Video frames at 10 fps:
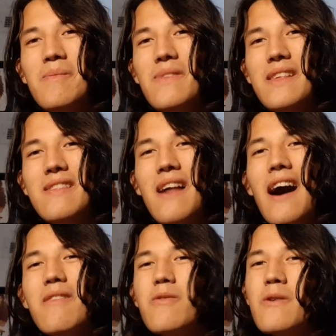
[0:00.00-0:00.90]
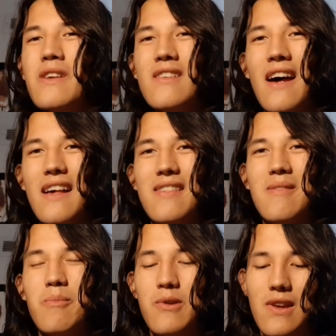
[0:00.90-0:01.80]
It's not free jazz
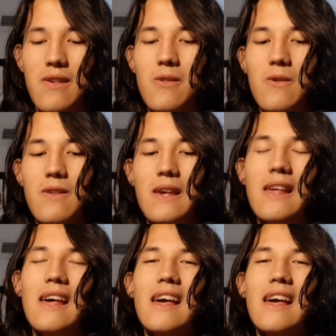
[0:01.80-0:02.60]
particularly.